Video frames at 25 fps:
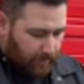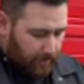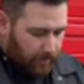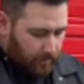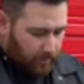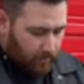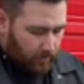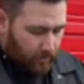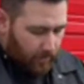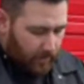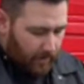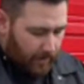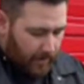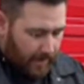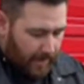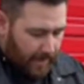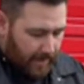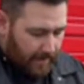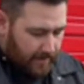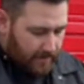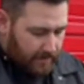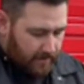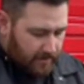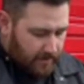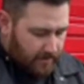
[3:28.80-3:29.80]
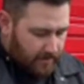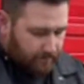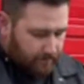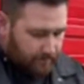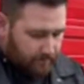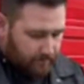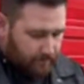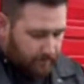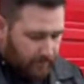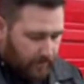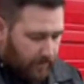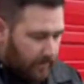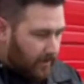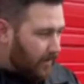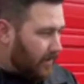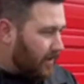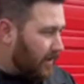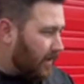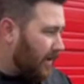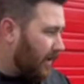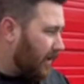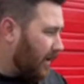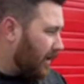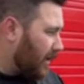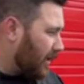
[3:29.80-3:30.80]
whereas
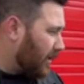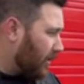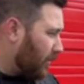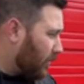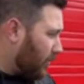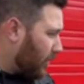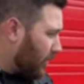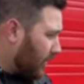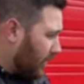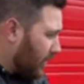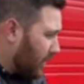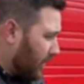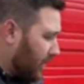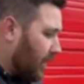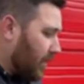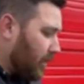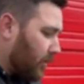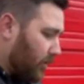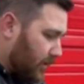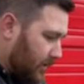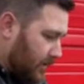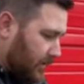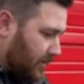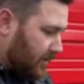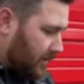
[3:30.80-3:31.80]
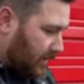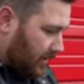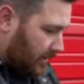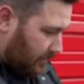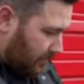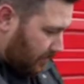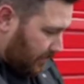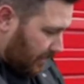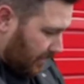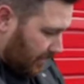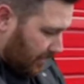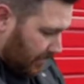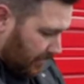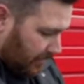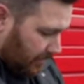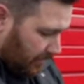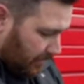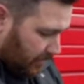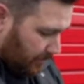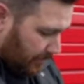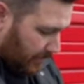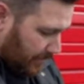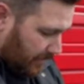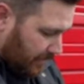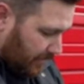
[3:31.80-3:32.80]
one of the other ones is going to be a little
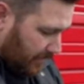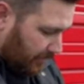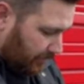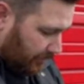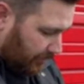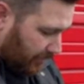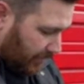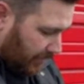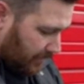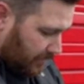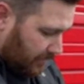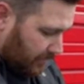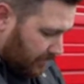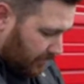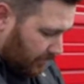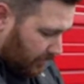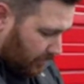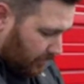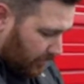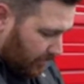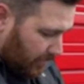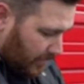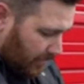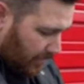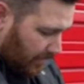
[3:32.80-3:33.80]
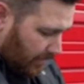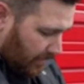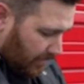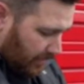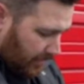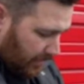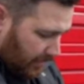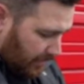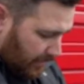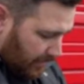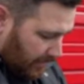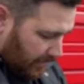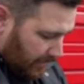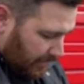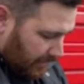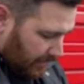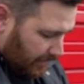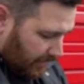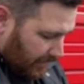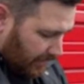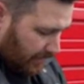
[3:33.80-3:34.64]
bit different. So I